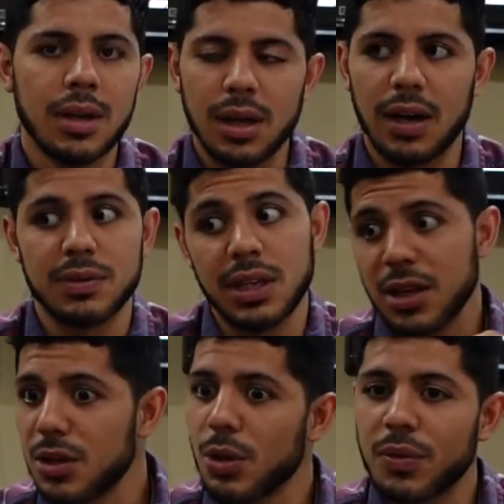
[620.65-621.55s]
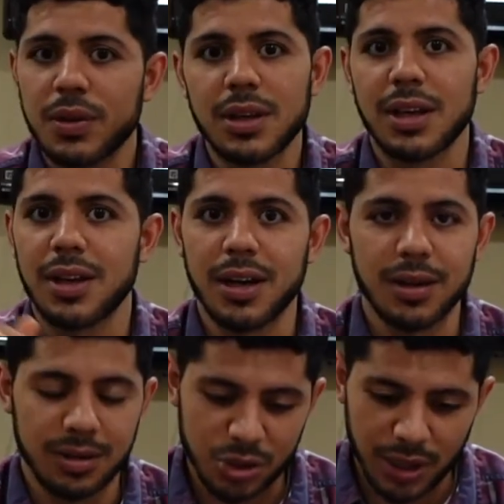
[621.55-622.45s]
I've taken note of it, and I
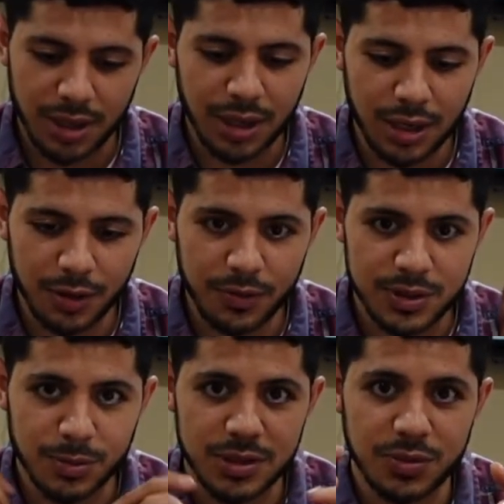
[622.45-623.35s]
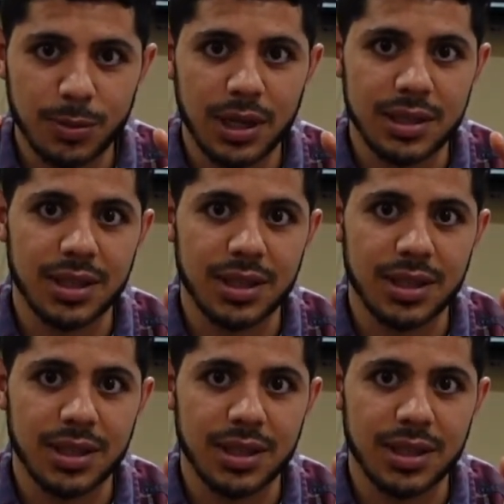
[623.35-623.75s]
try and give as much feedback as I